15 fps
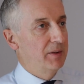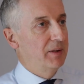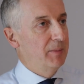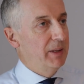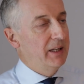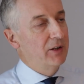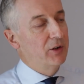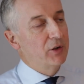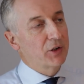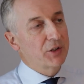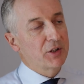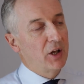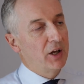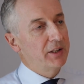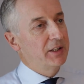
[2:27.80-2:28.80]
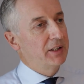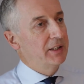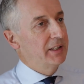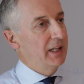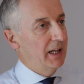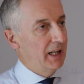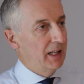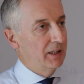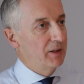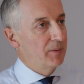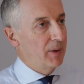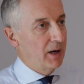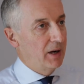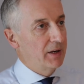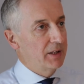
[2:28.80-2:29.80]
The mediator does not tell the
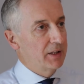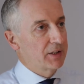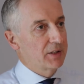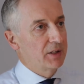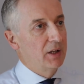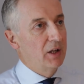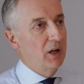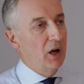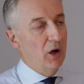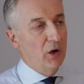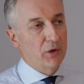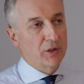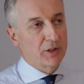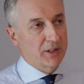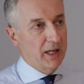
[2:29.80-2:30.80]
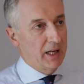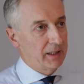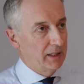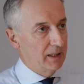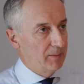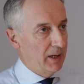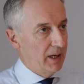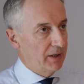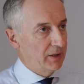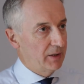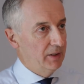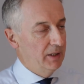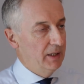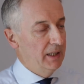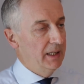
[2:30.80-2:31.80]
parties how to settle the matter.
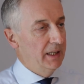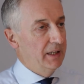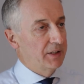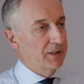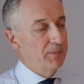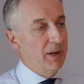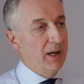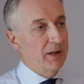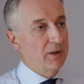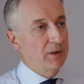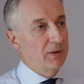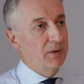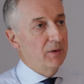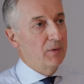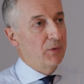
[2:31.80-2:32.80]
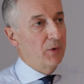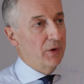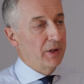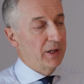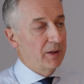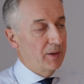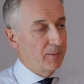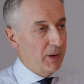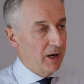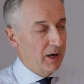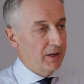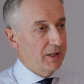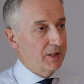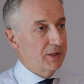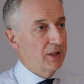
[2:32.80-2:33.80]
It is a matter for the
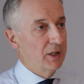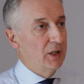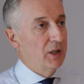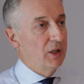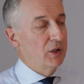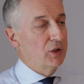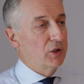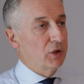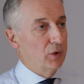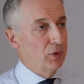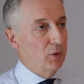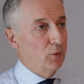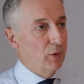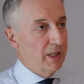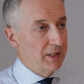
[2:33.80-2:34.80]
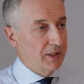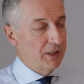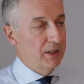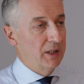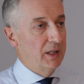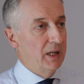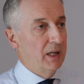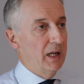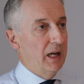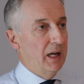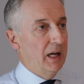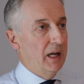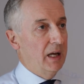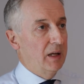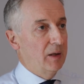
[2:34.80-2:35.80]
parties to reach
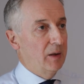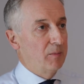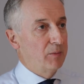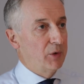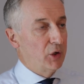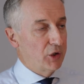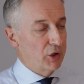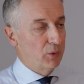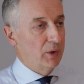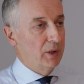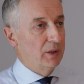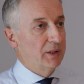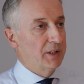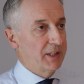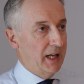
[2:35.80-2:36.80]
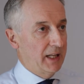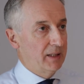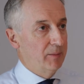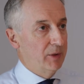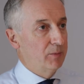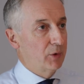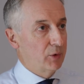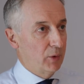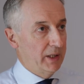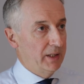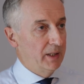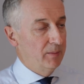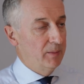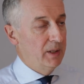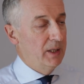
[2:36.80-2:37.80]
a mutual settlement between
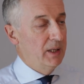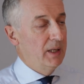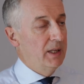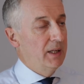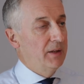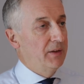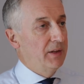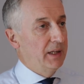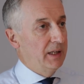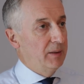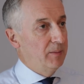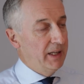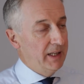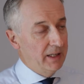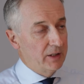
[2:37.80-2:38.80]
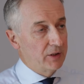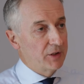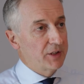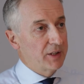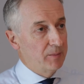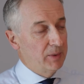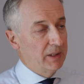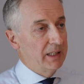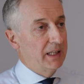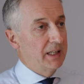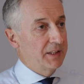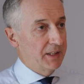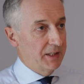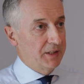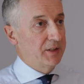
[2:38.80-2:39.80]
them. The mediator simply
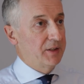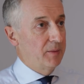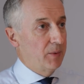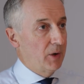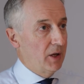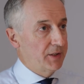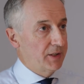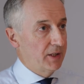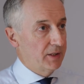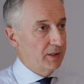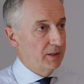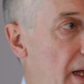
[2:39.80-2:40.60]
assists the process.